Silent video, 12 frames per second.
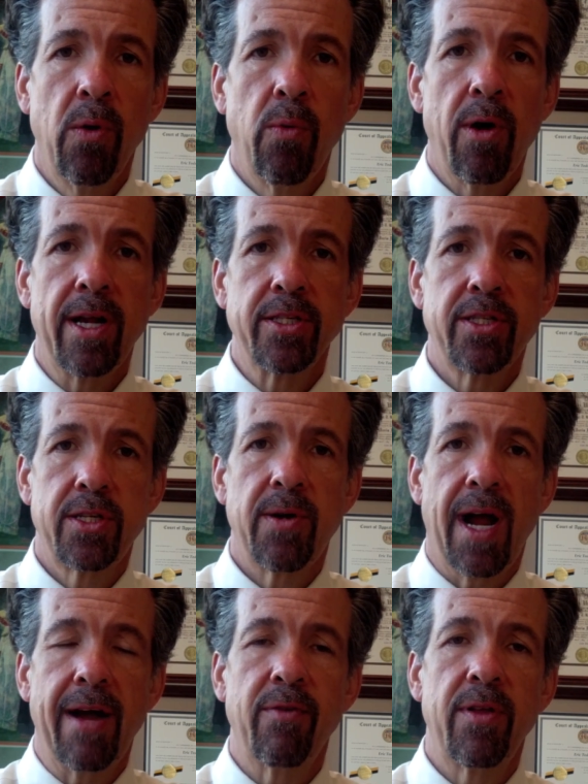Whereas the
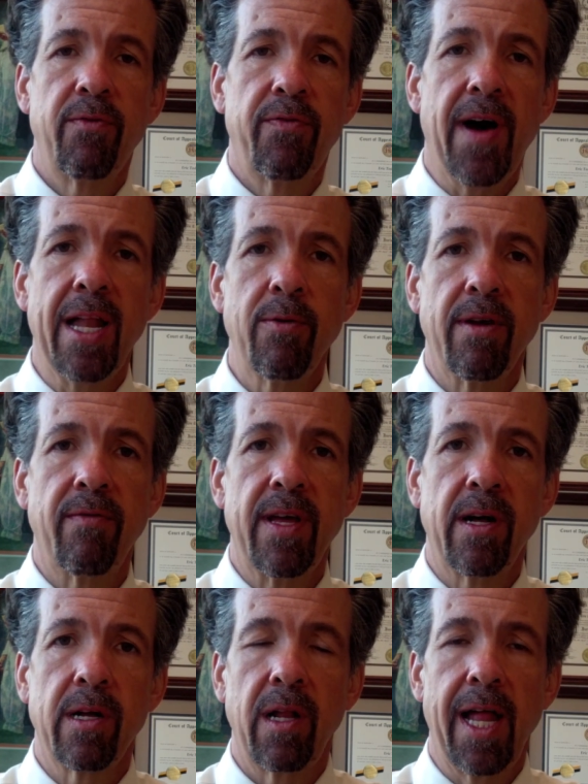driver in the following
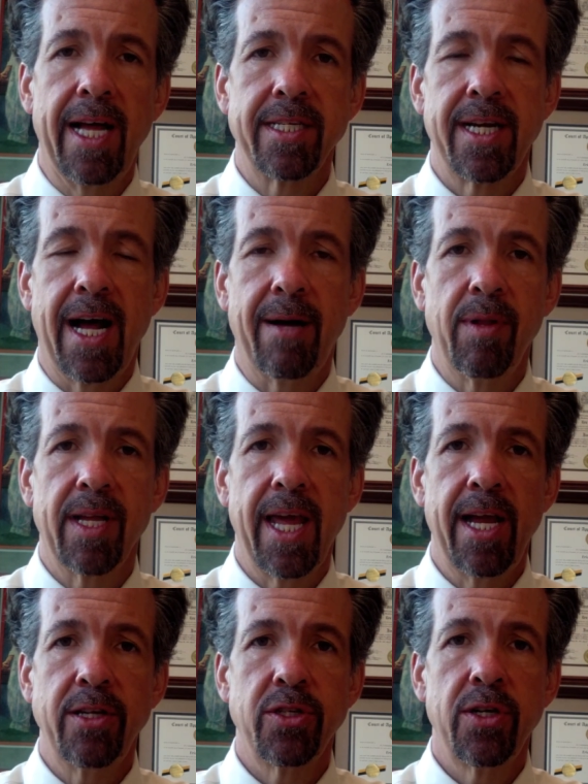vehicle has an
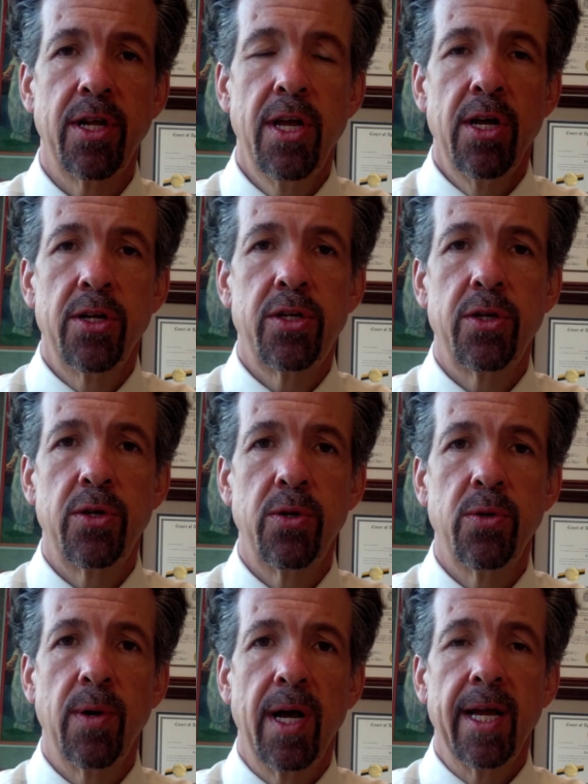obligation
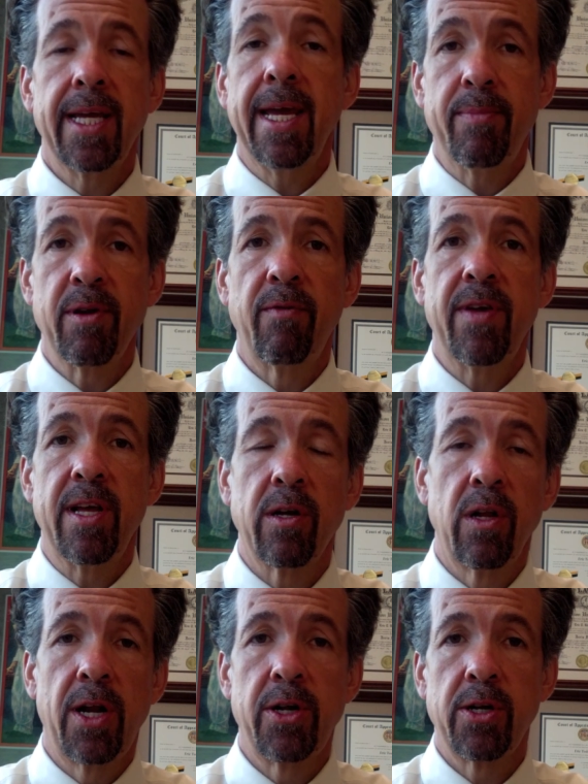to keep their
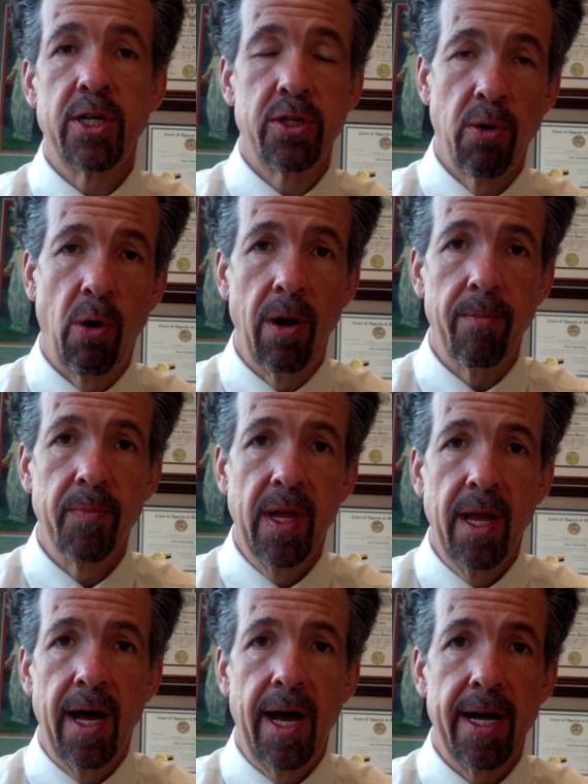vehicle under control,
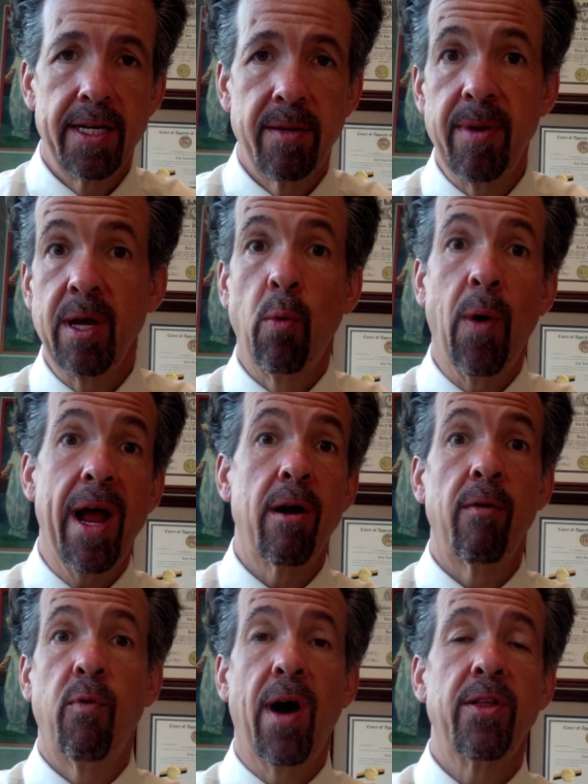to be aware
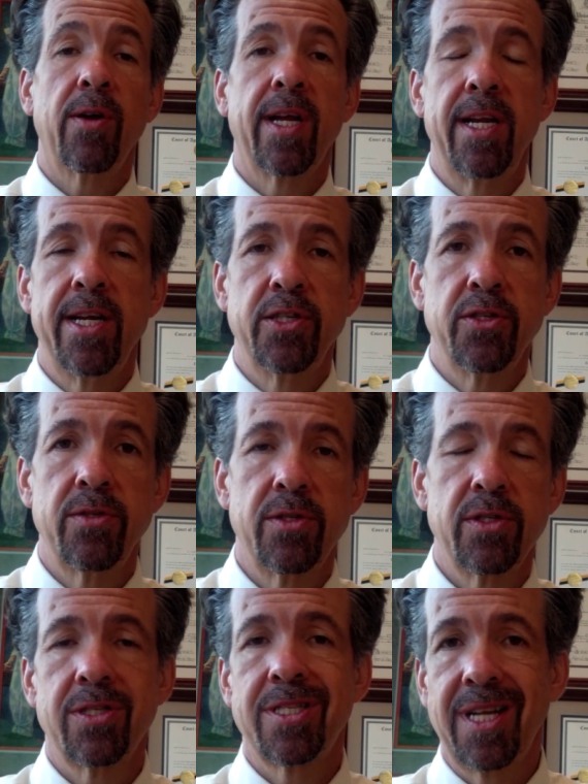of weather
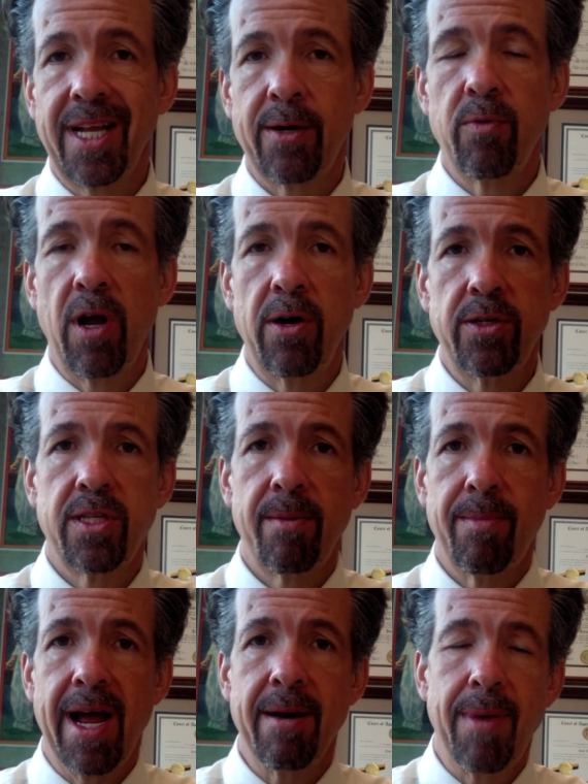conditions, slick roads that
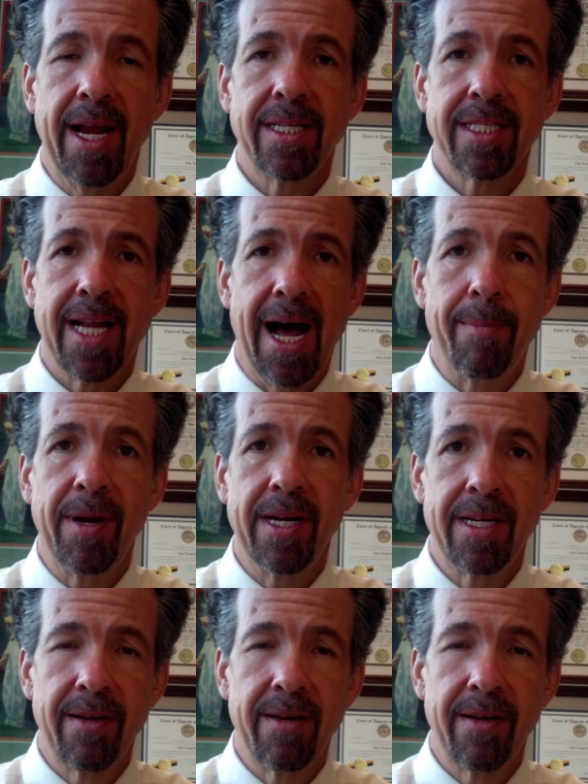might make stopping